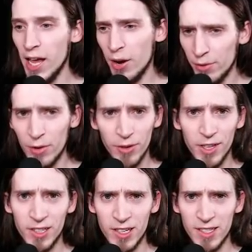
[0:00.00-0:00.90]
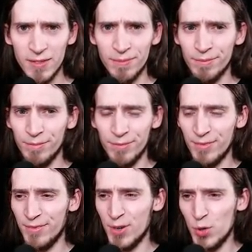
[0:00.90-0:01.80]
However, this is
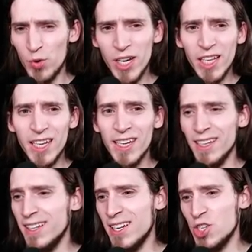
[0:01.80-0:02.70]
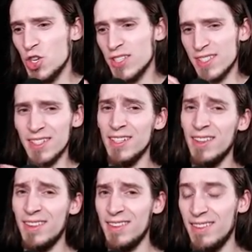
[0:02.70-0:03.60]
really just a